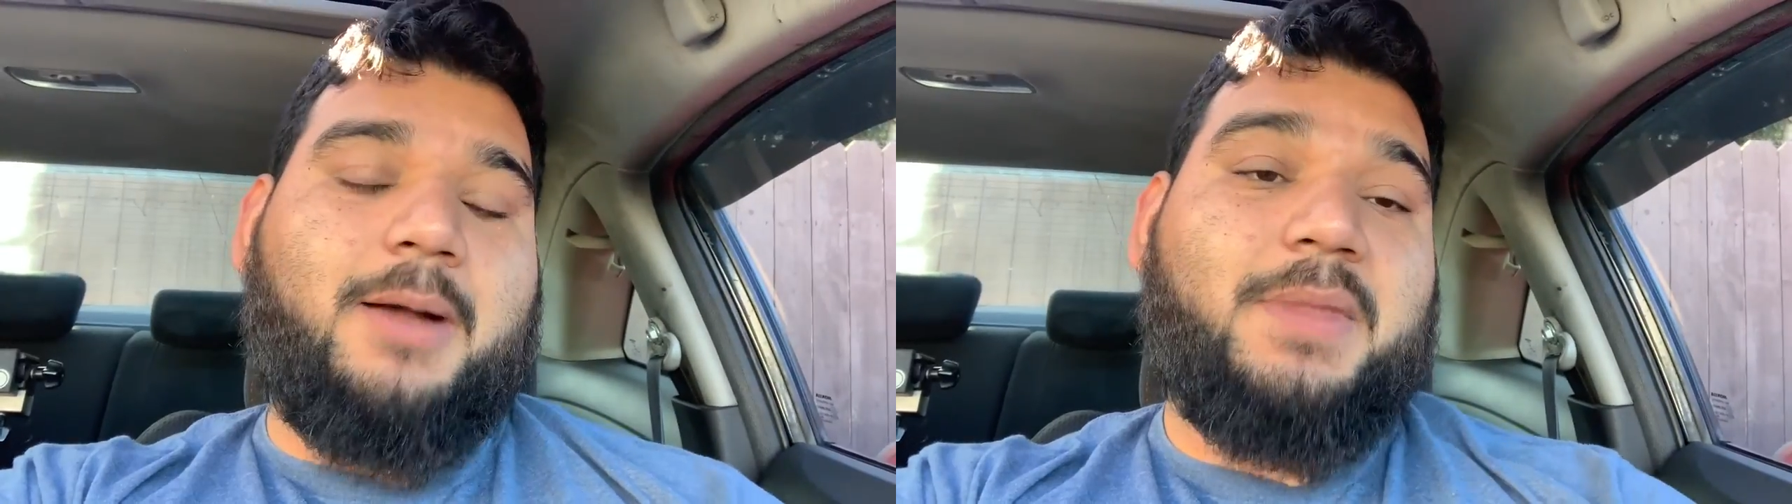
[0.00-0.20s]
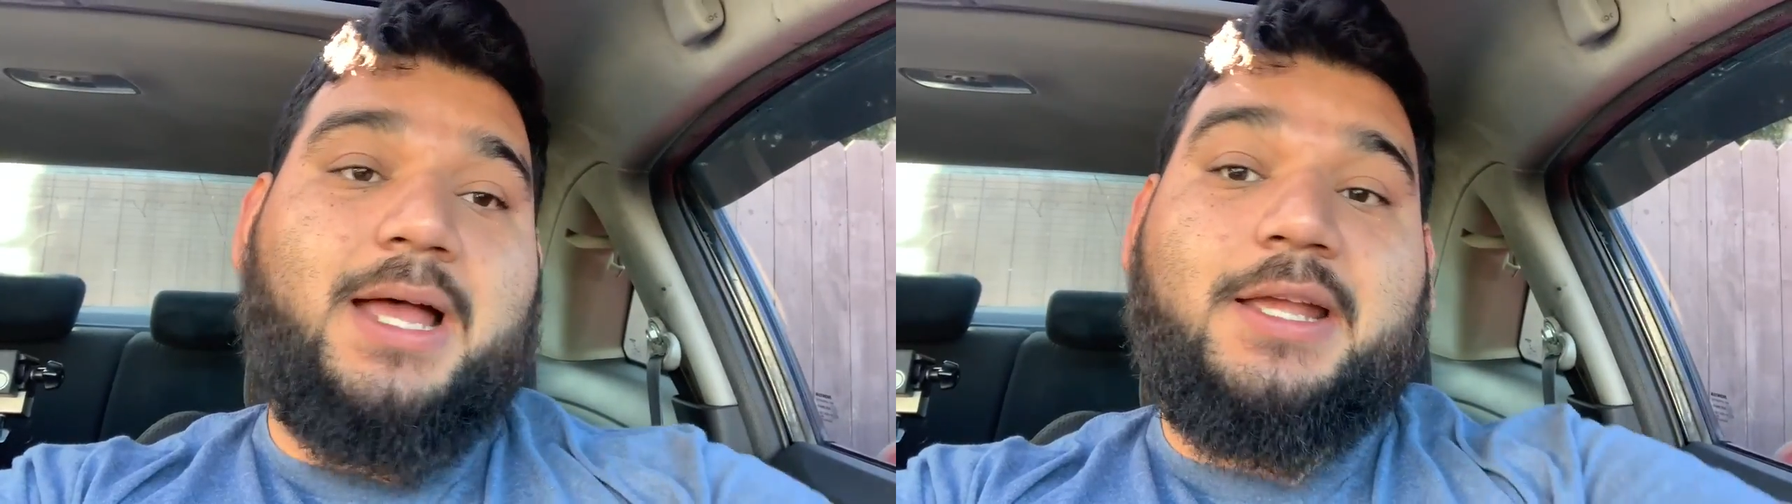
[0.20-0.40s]

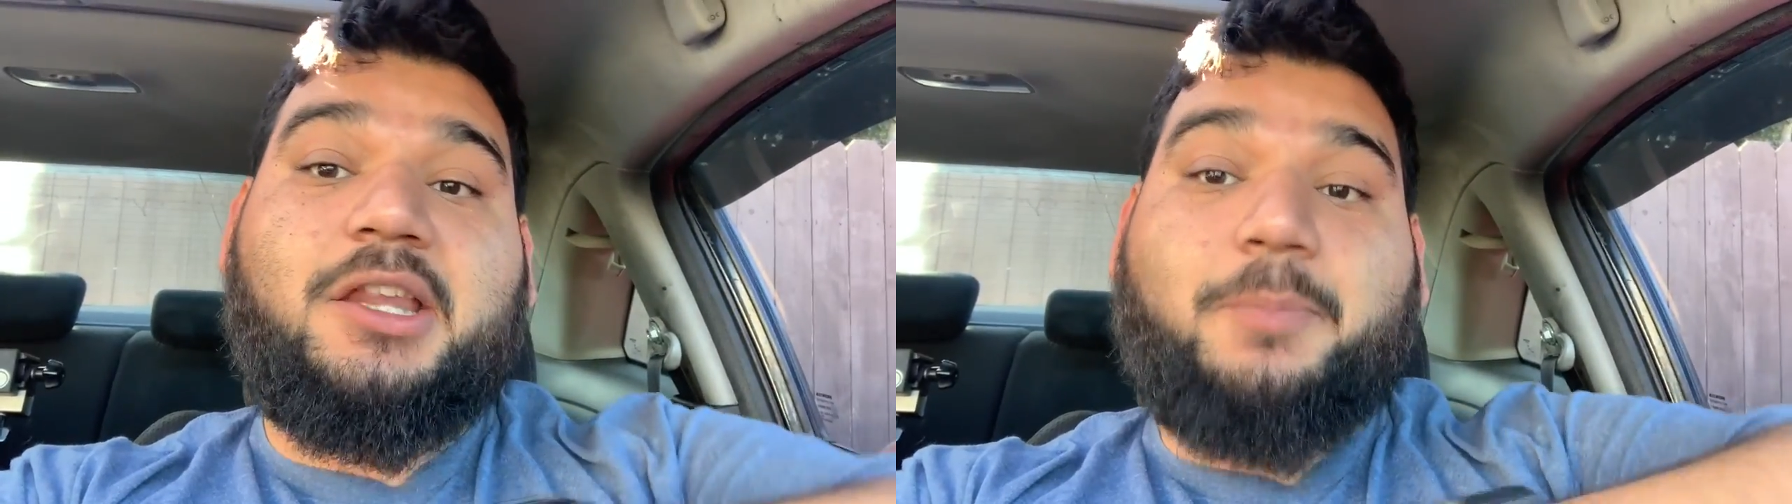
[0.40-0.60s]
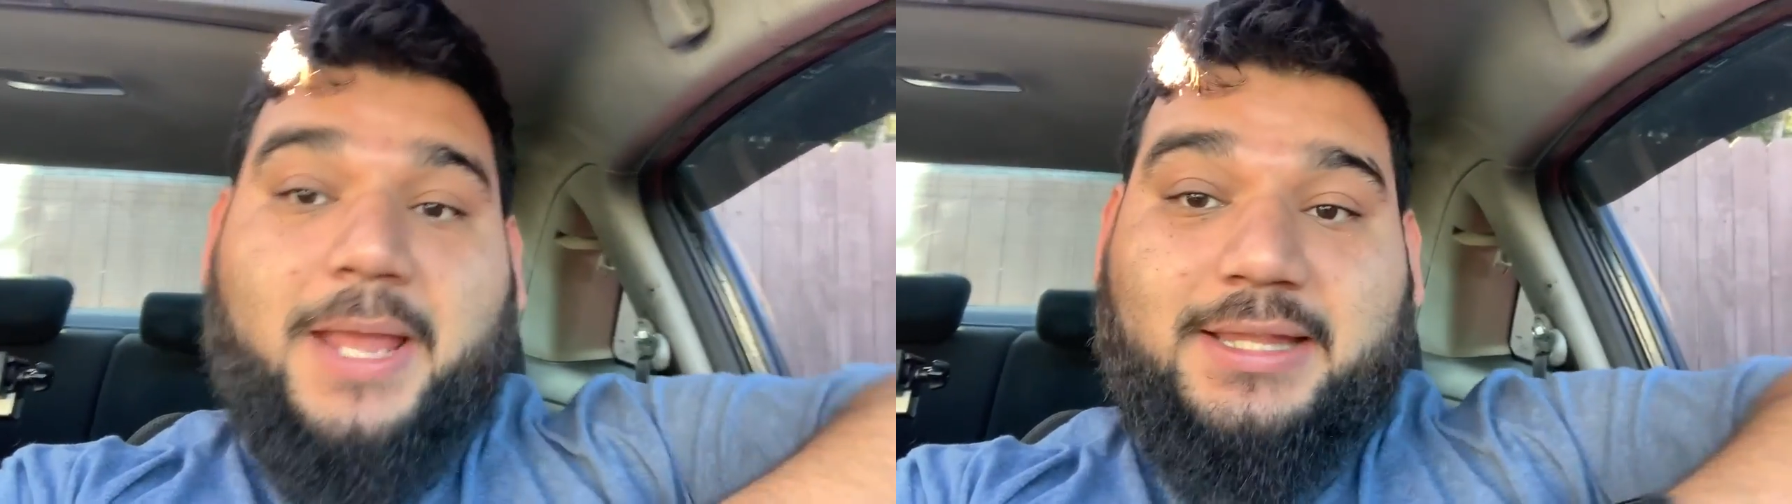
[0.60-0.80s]
I'm not
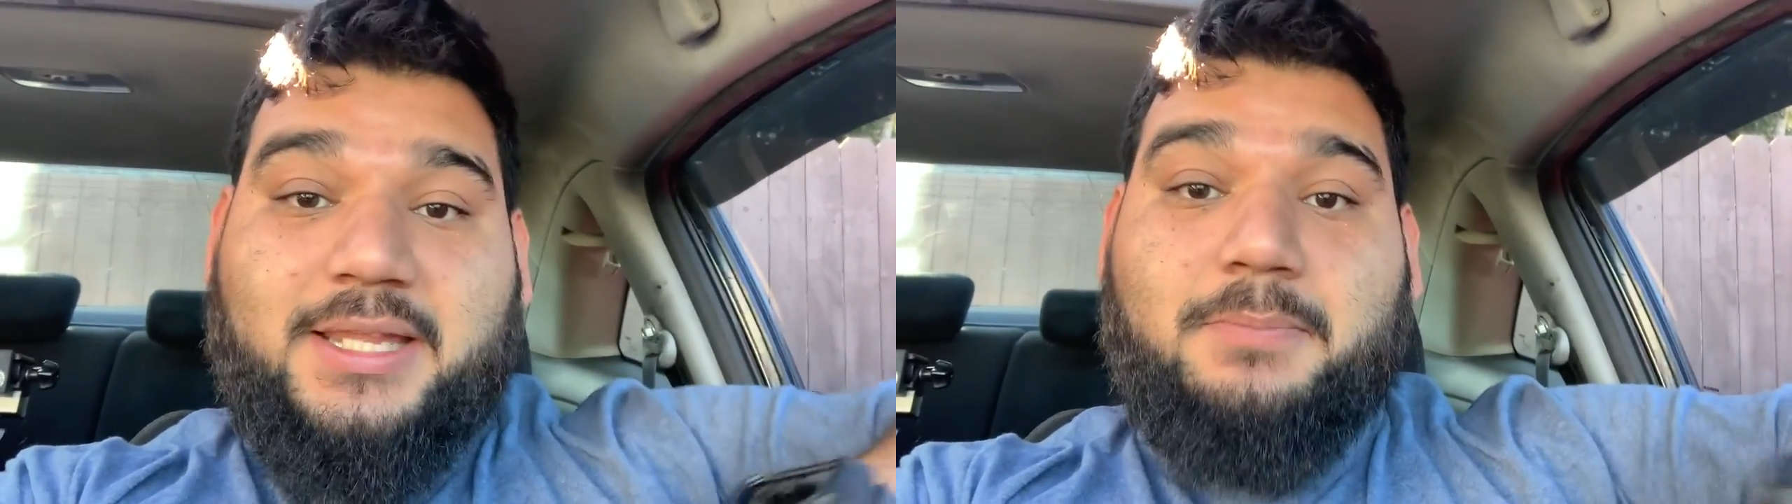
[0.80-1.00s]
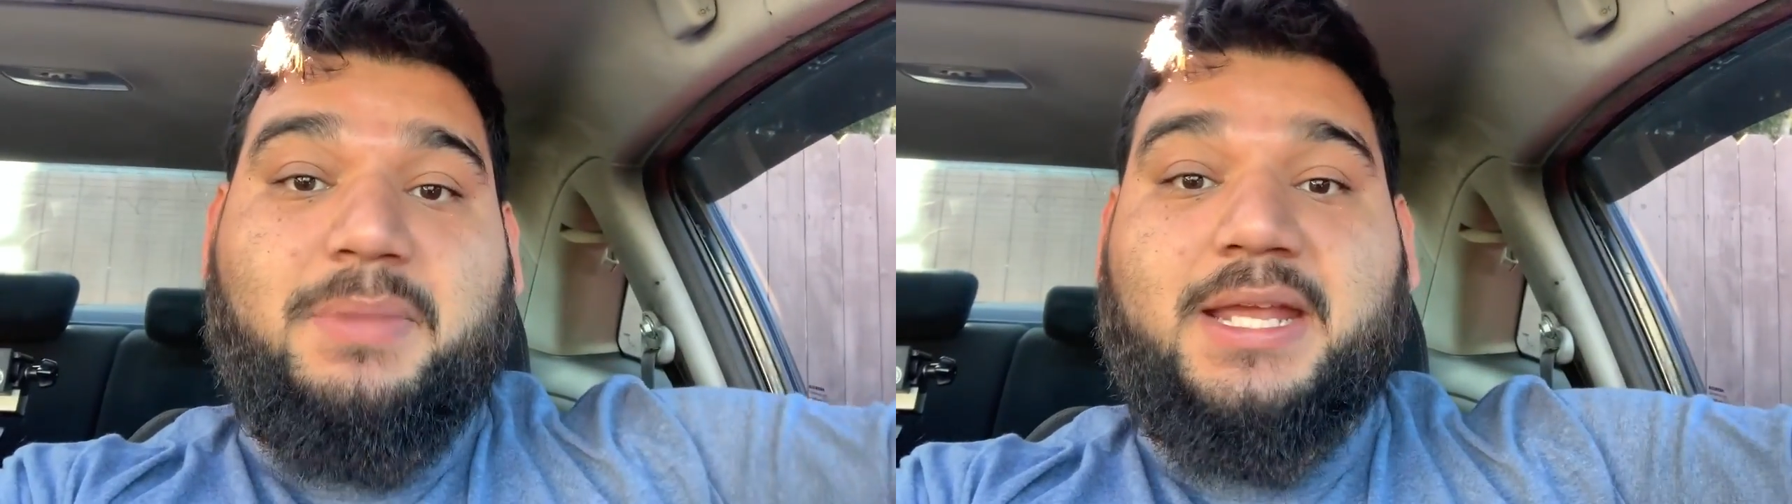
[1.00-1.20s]

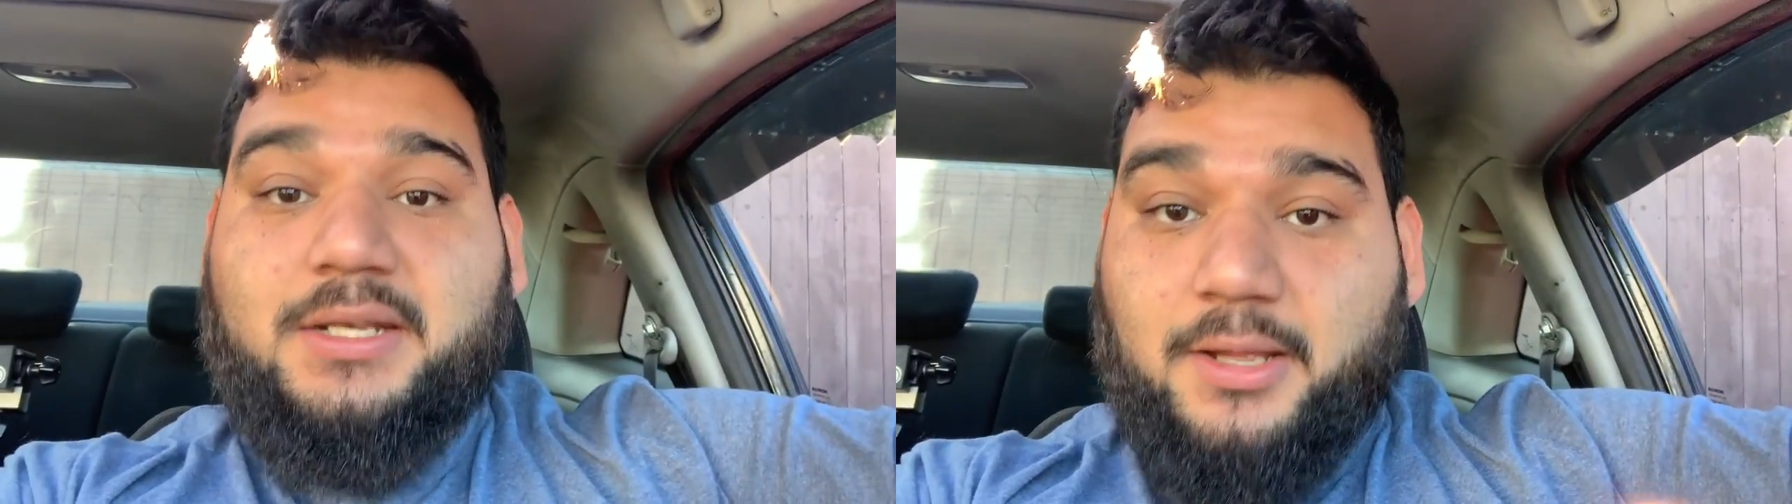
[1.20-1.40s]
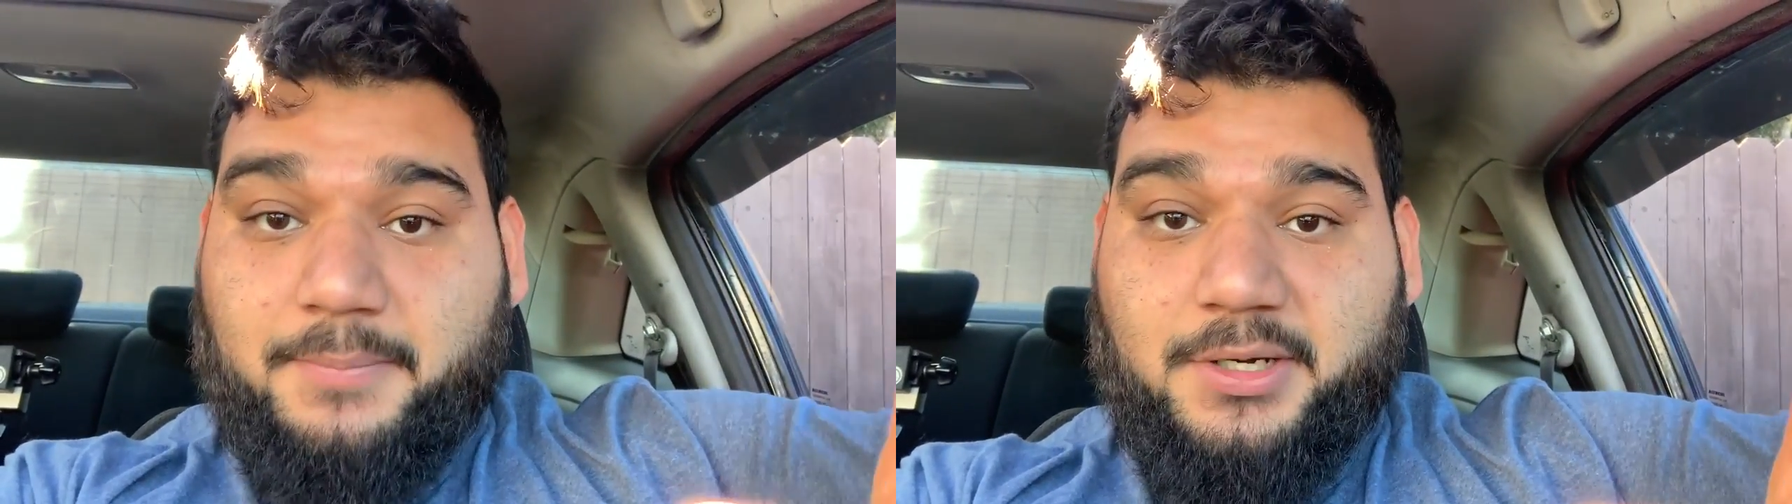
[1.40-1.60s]
expecting big
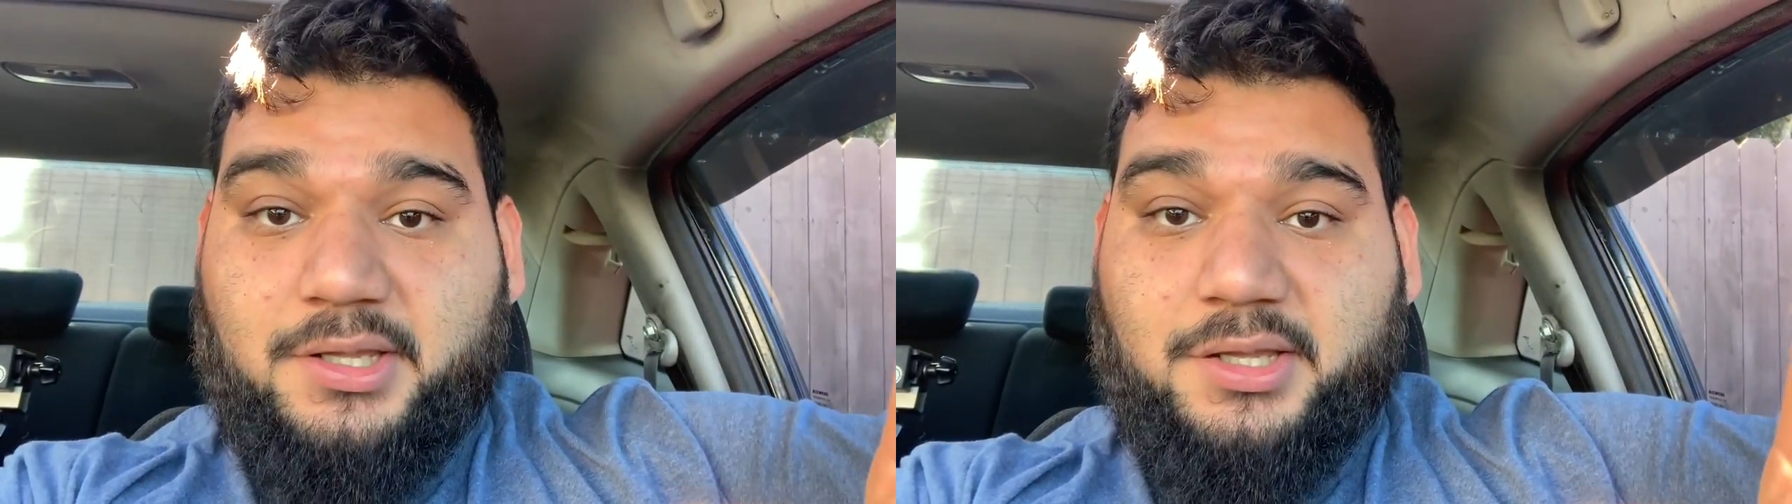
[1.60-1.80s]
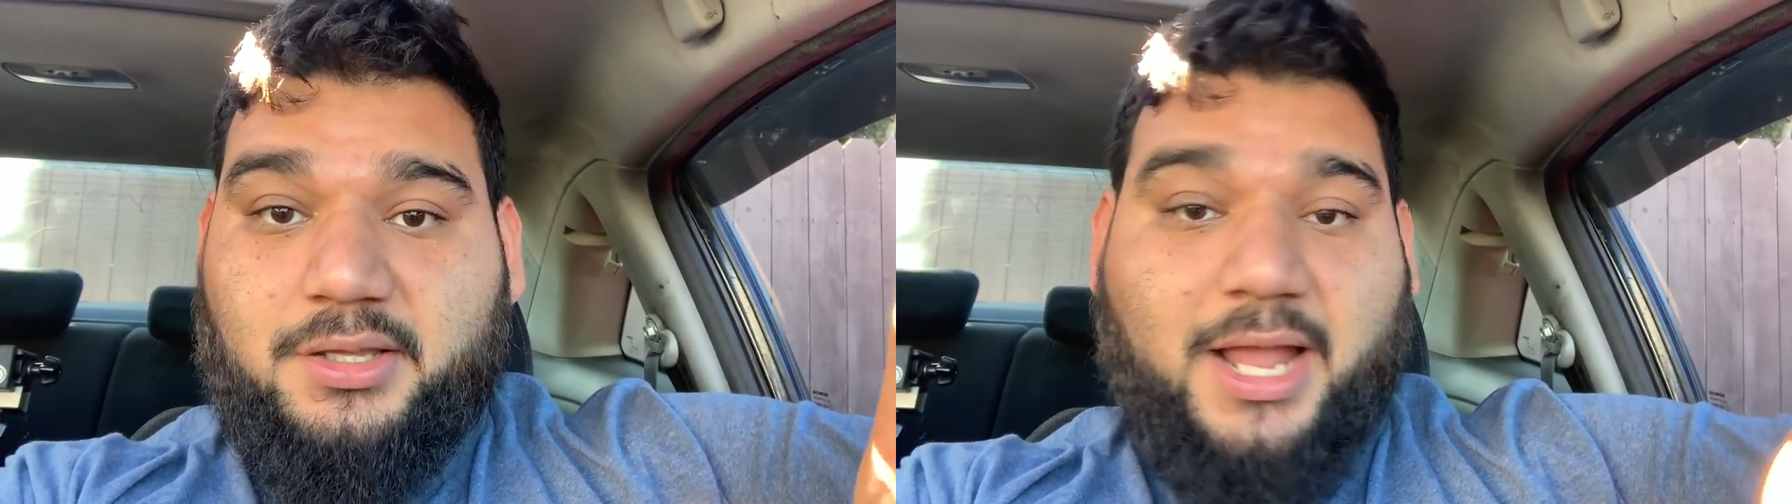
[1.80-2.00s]
numbers.